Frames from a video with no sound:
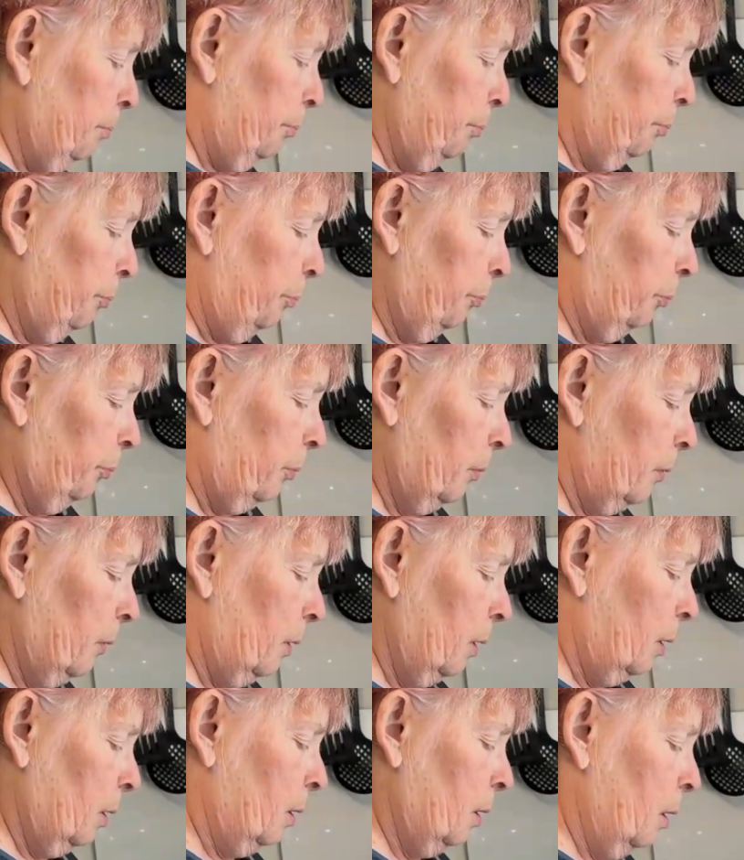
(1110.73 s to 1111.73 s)

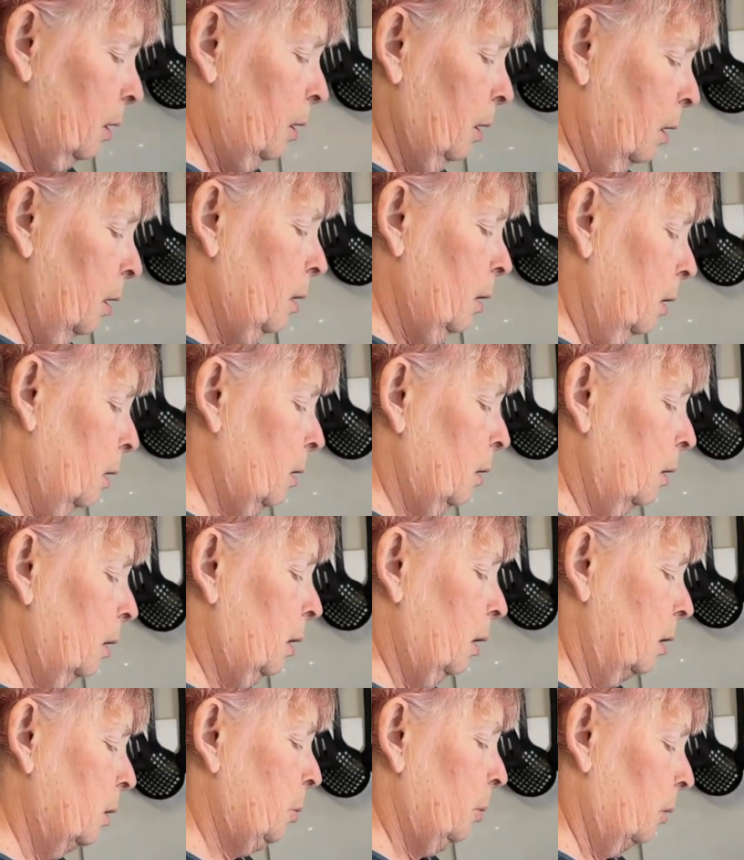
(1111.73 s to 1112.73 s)
And
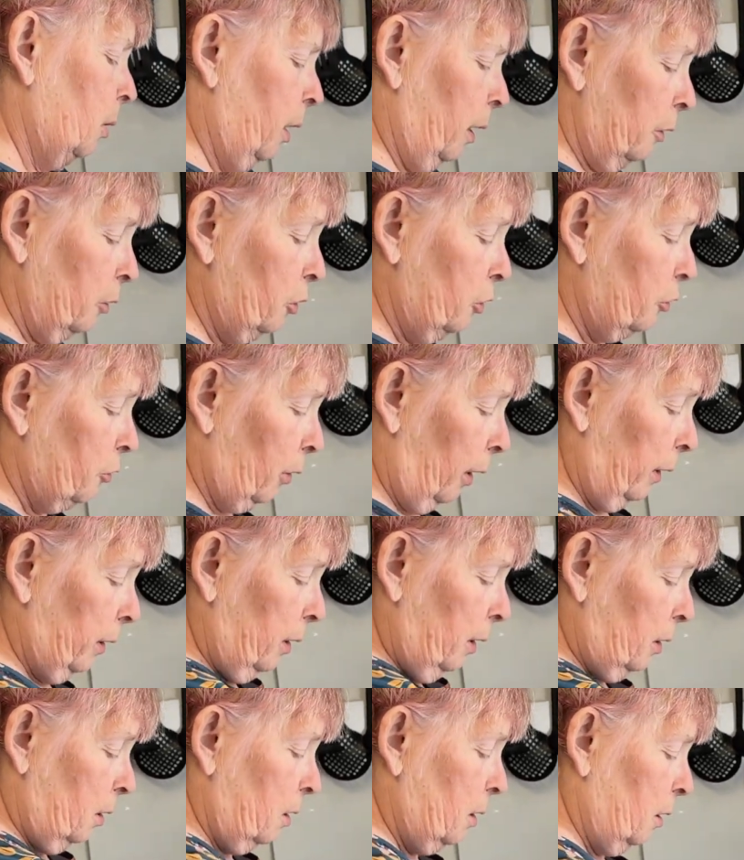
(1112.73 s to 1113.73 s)
these will go straight
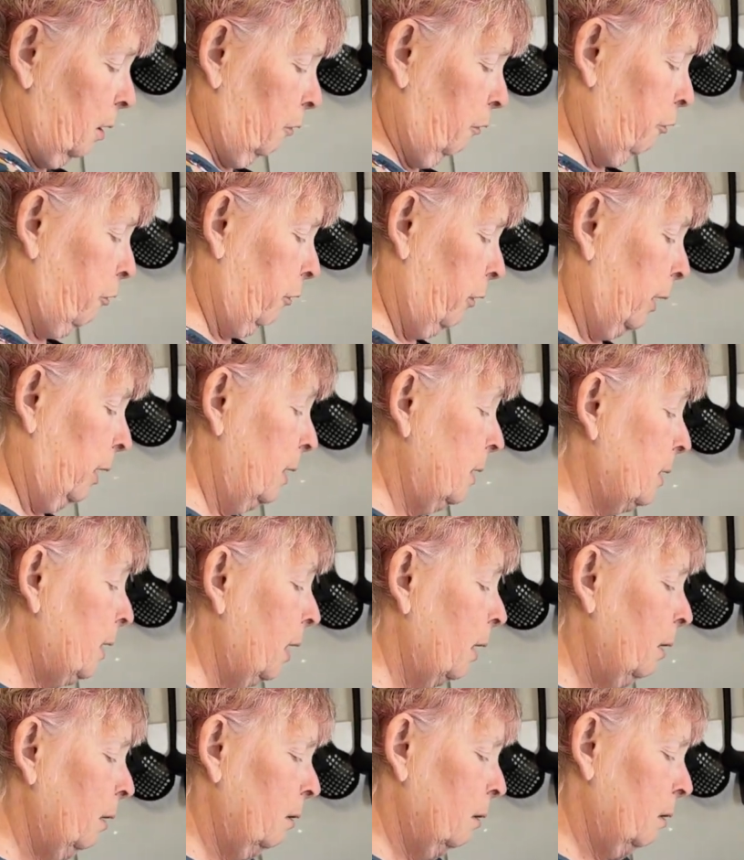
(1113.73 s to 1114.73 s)
into the freezer.